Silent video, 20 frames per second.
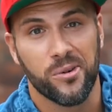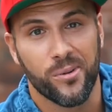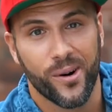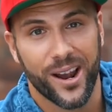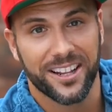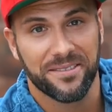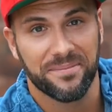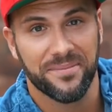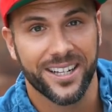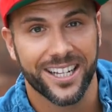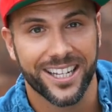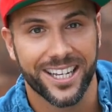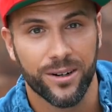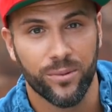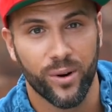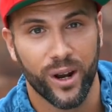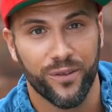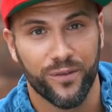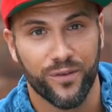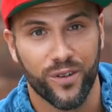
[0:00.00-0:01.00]
great Milky
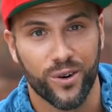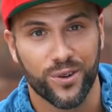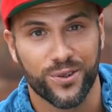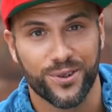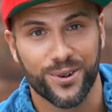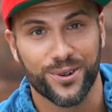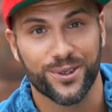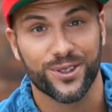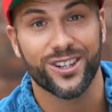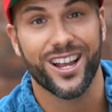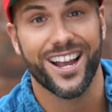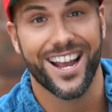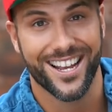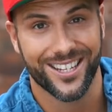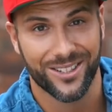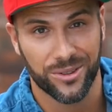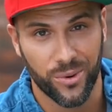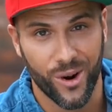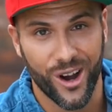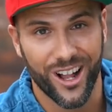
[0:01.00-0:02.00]
Way photos
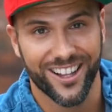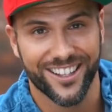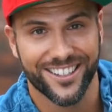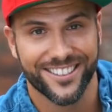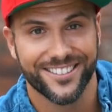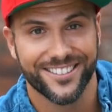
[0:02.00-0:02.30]
as well.